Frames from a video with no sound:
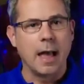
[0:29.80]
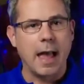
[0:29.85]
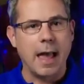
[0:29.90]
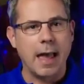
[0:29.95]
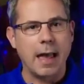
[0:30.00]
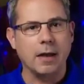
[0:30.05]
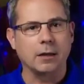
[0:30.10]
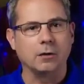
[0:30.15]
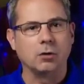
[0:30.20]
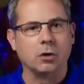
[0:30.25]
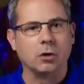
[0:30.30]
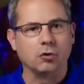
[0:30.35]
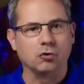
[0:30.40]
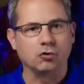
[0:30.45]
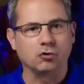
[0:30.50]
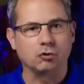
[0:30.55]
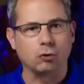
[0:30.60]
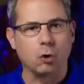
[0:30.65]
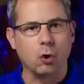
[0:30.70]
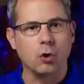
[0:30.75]
and
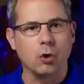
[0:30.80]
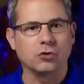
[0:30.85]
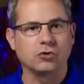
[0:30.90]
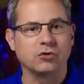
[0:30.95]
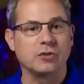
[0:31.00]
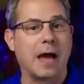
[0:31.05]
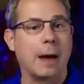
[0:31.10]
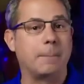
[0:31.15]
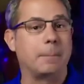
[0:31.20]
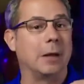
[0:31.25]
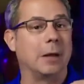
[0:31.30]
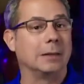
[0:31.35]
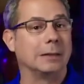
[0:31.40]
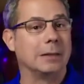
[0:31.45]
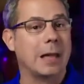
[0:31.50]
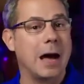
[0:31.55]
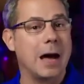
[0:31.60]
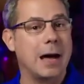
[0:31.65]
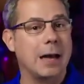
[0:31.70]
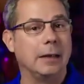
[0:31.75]
scroll snap
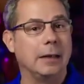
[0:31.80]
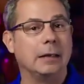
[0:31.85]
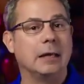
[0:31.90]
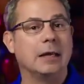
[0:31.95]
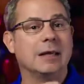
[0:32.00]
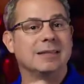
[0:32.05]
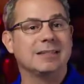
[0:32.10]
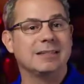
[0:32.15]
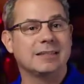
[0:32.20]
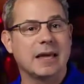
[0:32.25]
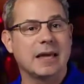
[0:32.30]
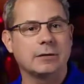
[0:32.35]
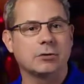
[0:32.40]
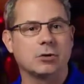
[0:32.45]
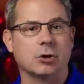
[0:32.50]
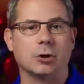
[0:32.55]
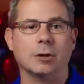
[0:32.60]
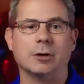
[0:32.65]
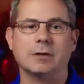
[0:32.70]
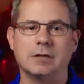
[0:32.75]
align
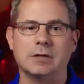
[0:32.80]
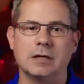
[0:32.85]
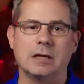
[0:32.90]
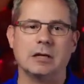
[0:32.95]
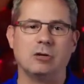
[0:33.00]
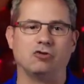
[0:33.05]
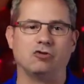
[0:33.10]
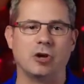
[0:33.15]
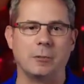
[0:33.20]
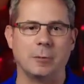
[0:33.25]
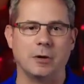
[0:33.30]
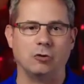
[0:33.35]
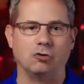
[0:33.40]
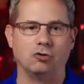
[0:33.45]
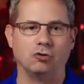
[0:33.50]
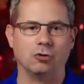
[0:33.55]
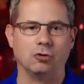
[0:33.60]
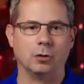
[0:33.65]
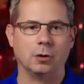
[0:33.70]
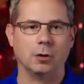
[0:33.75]
center to each
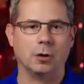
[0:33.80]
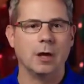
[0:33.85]
image.